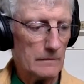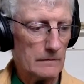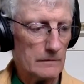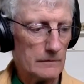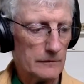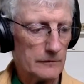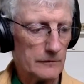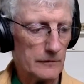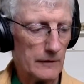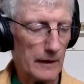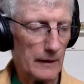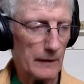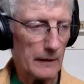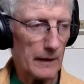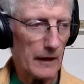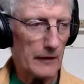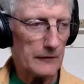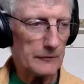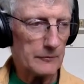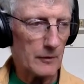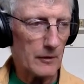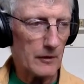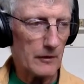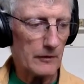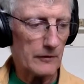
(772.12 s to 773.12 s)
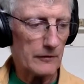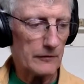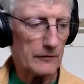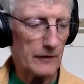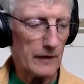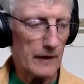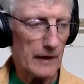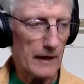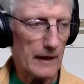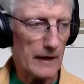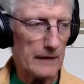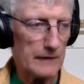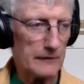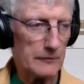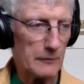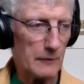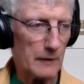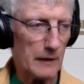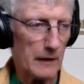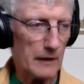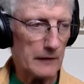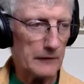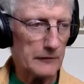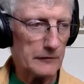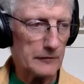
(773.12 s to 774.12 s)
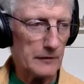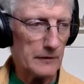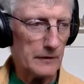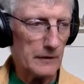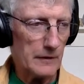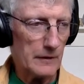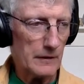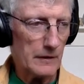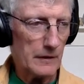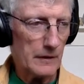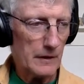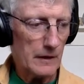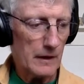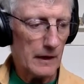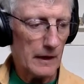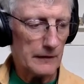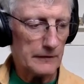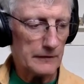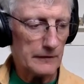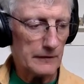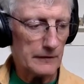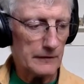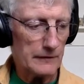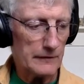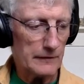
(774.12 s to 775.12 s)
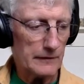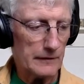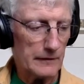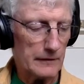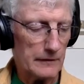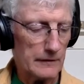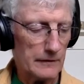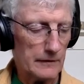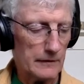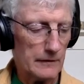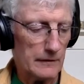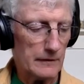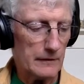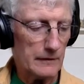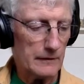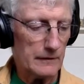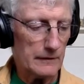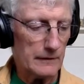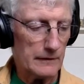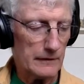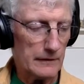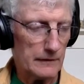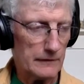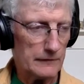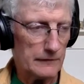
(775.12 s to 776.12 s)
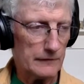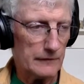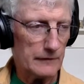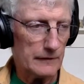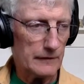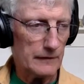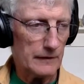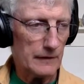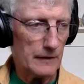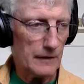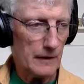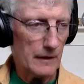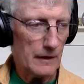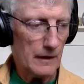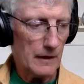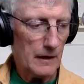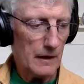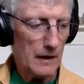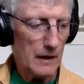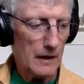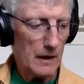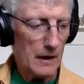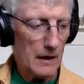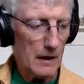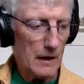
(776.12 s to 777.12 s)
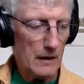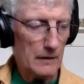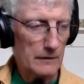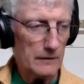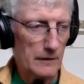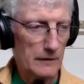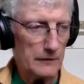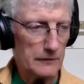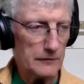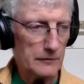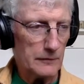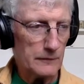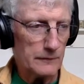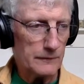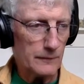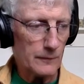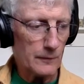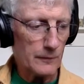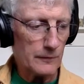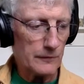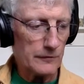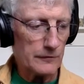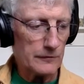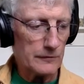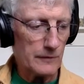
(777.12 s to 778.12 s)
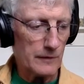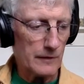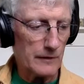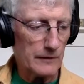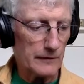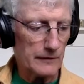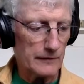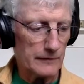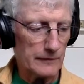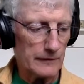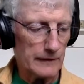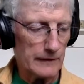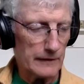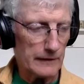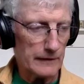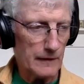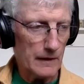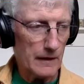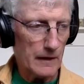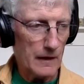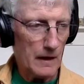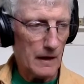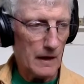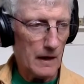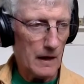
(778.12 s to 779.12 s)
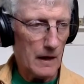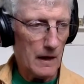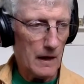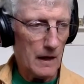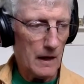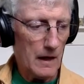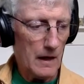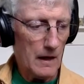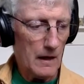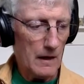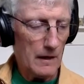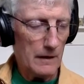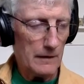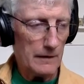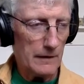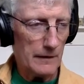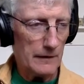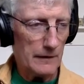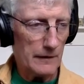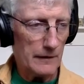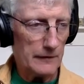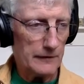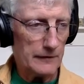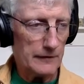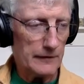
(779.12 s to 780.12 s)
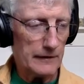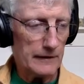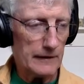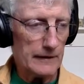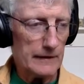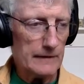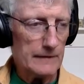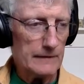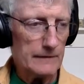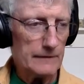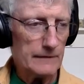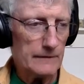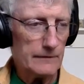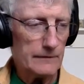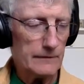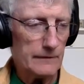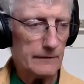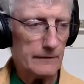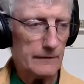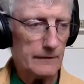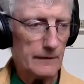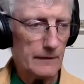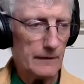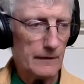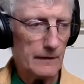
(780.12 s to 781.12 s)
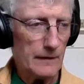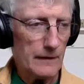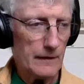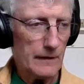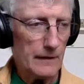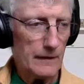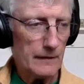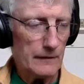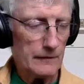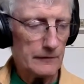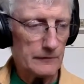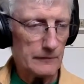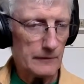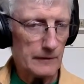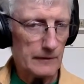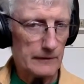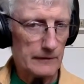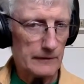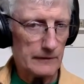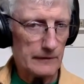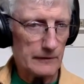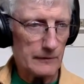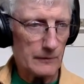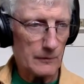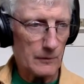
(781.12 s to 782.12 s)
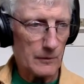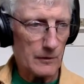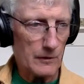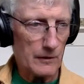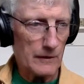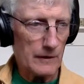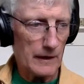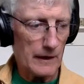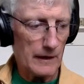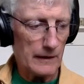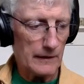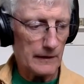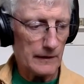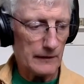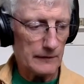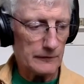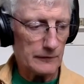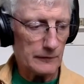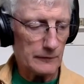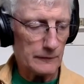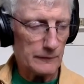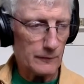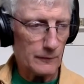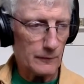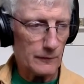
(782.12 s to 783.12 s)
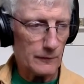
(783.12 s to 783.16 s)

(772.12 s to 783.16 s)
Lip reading: So that last part is A twice at the D and G, then 2, 4, 2 on the D, and then a D, straight D chord, and then 2, 4,